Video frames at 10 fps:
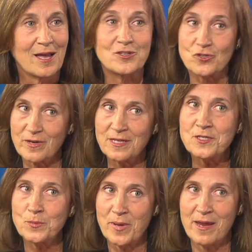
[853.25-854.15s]

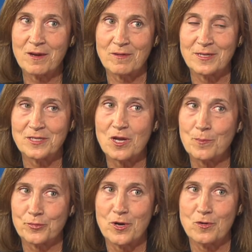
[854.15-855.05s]

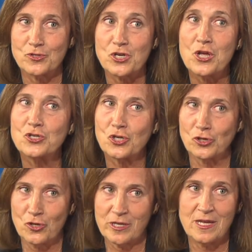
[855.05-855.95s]
approach to
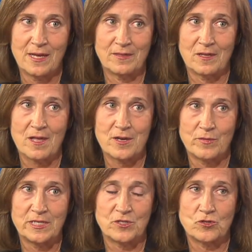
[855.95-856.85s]
looking at the
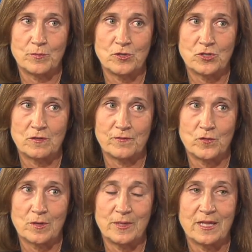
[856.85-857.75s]
lottery distribution
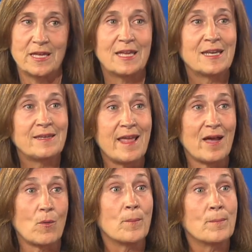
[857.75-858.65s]
formula.
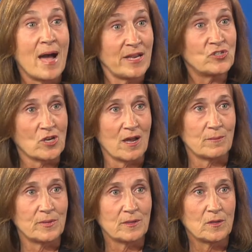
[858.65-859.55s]
Now, my
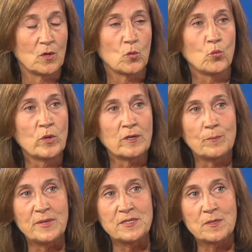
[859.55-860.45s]
job will
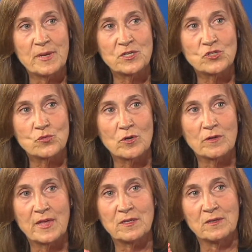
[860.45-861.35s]
be to make
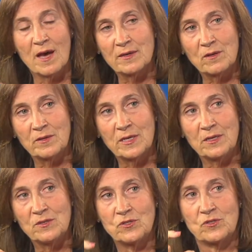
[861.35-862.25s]
sure that not
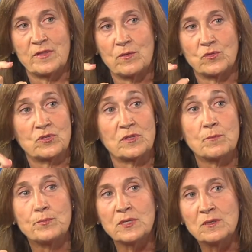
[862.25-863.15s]
only do the
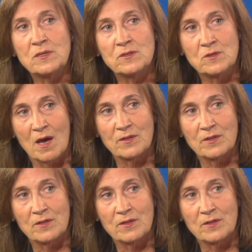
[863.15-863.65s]
$1 billion